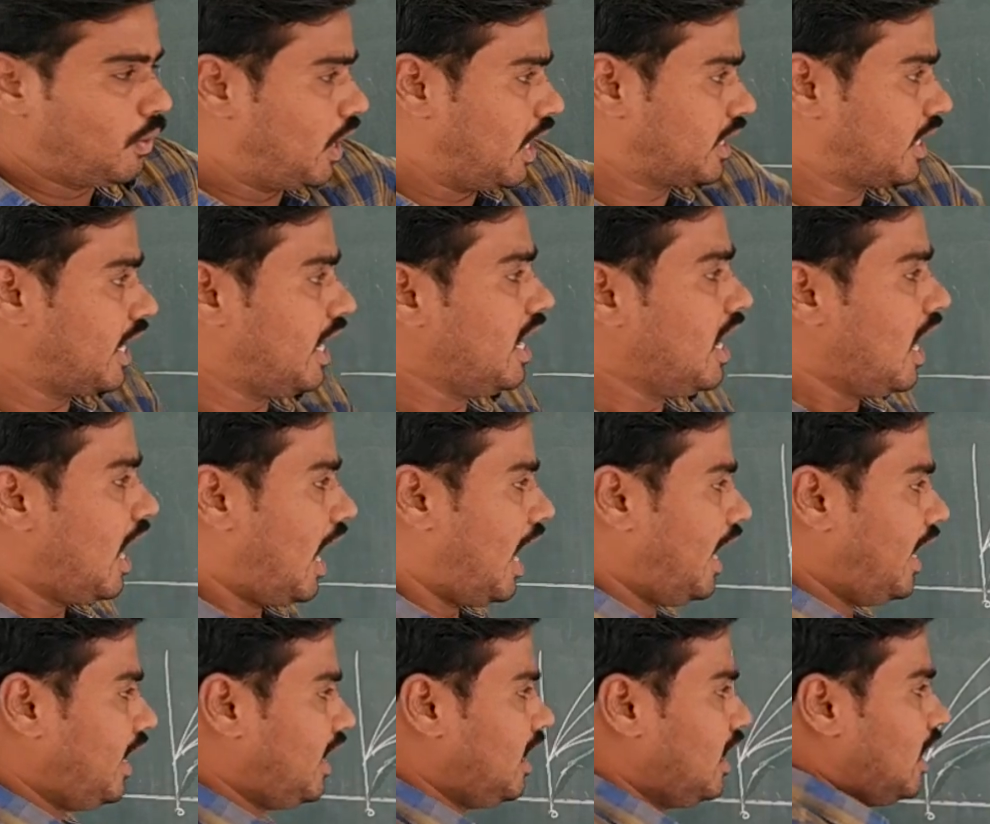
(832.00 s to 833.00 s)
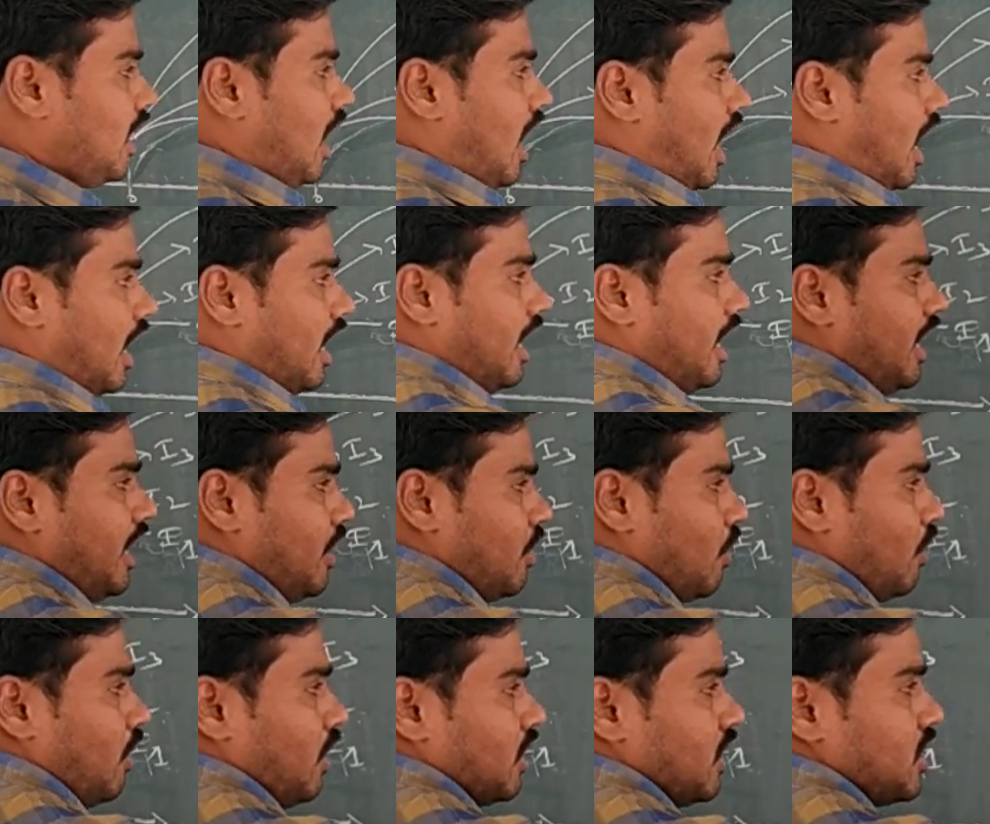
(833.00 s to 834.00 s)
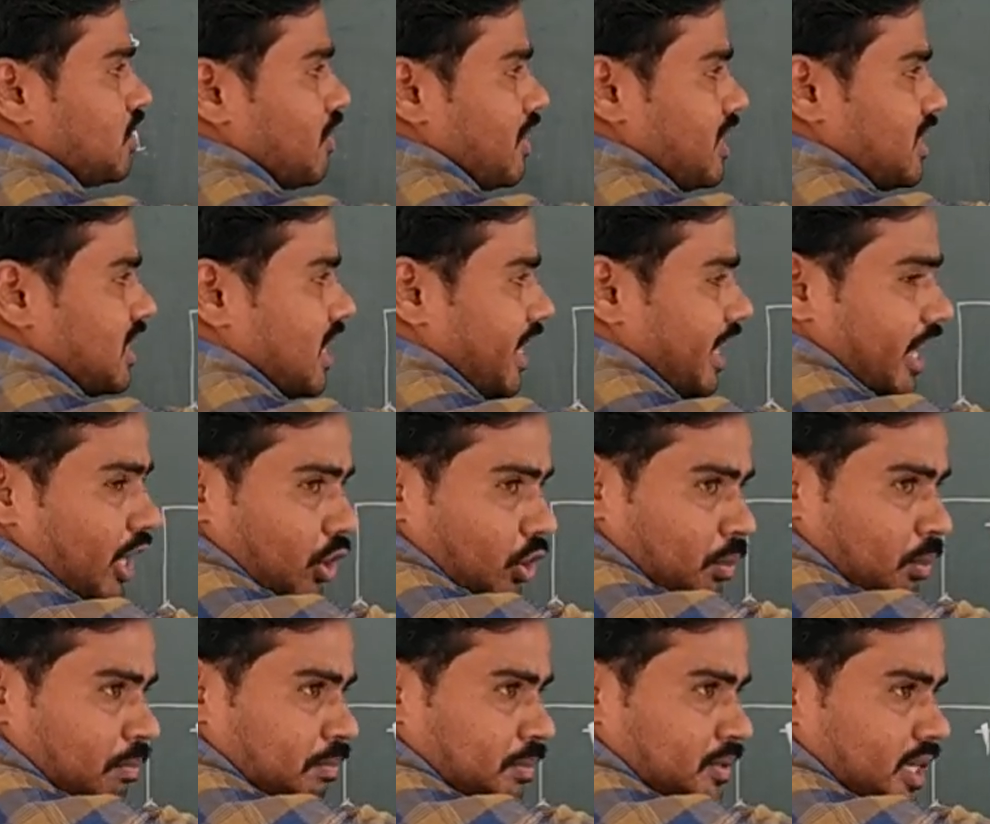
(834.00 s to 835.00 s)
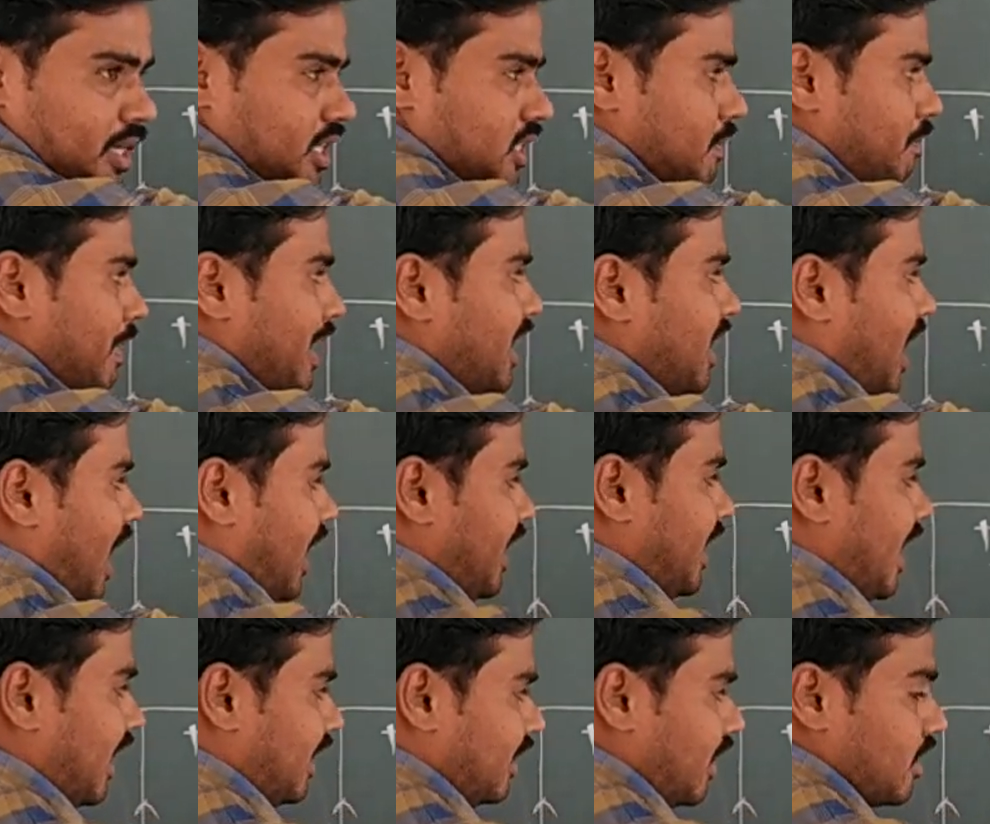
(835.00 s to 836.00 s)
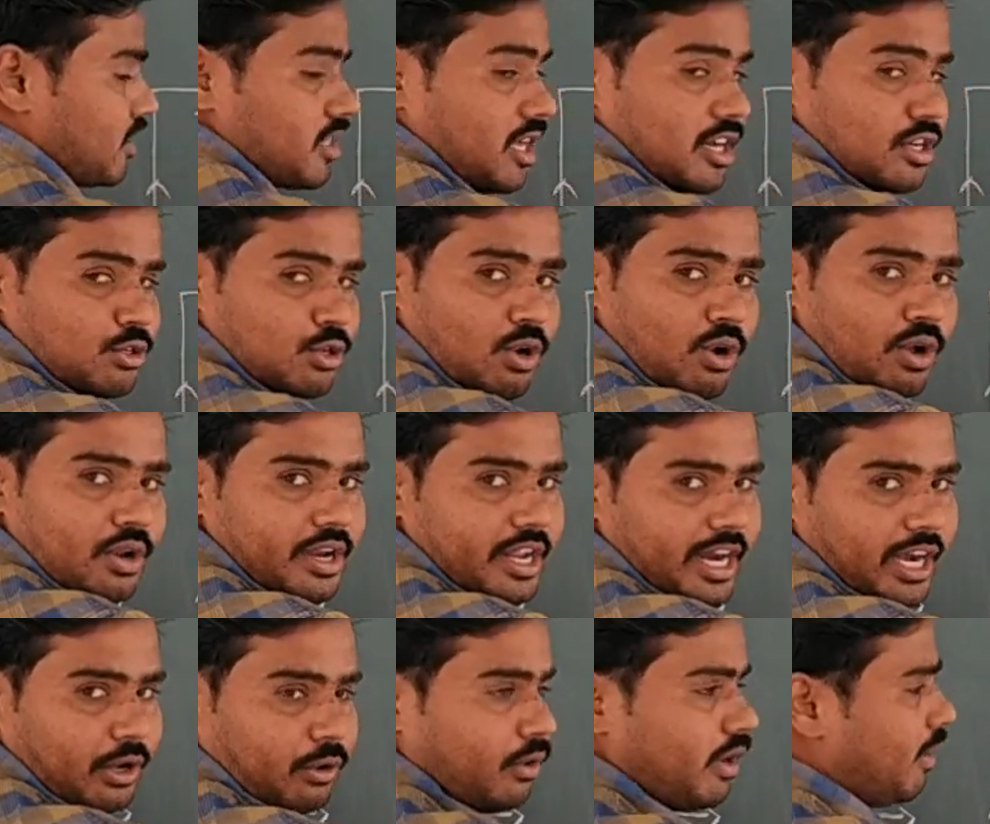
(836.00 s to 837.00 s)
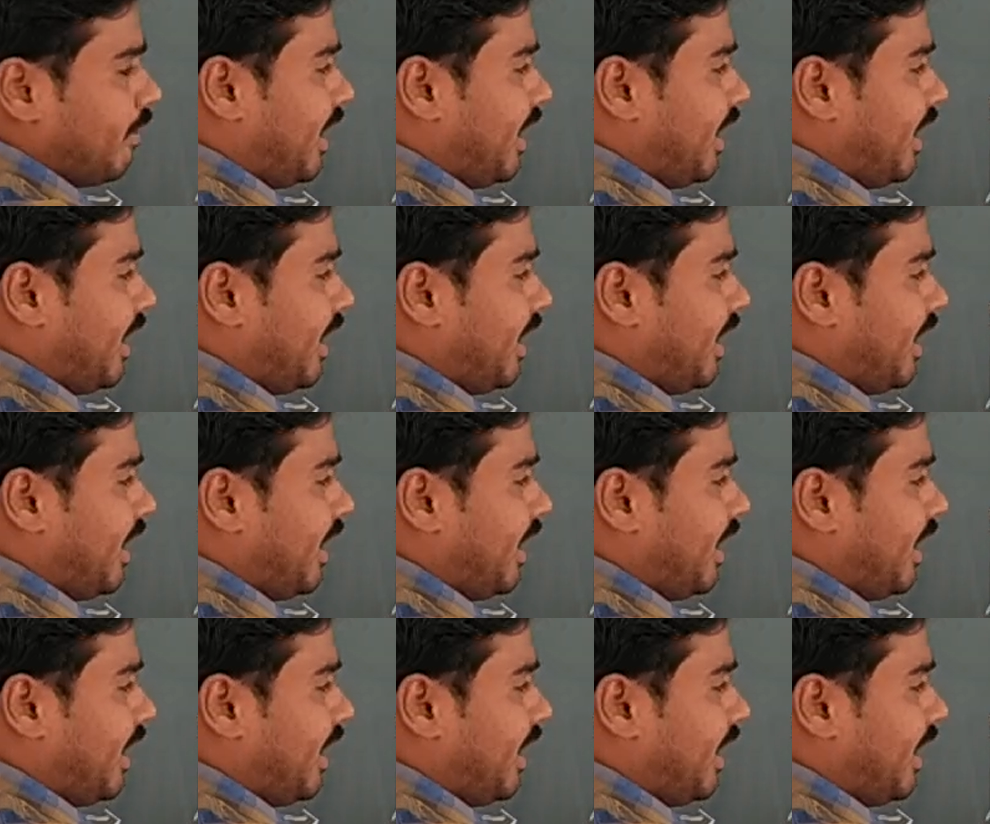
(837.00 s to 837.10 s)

Okay, and already know this one is a negative charge plate and electrons also negative.